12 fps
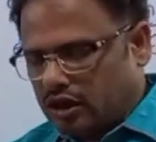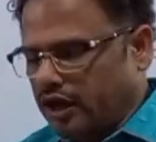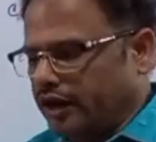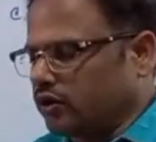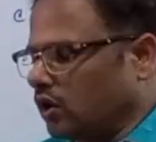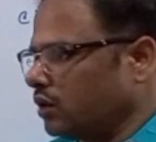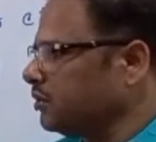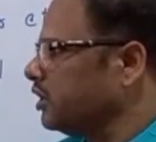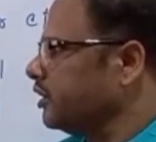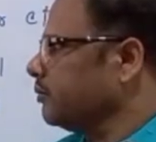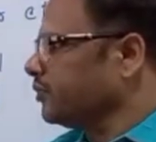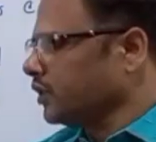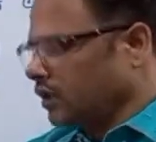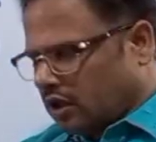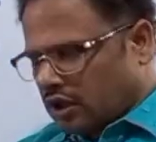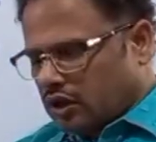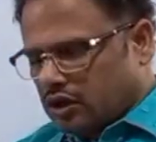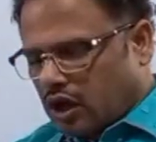glandular epithelium.
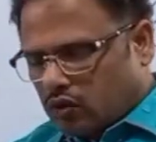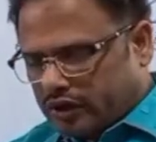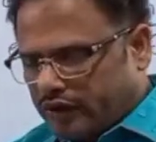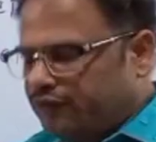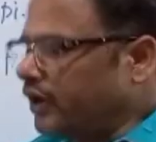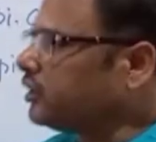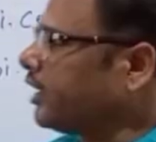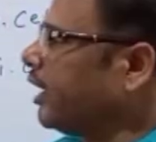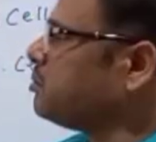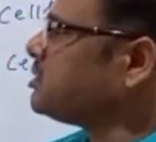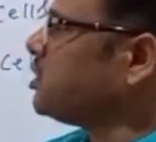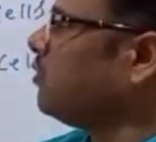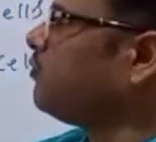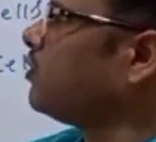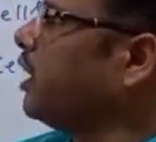Now, different types of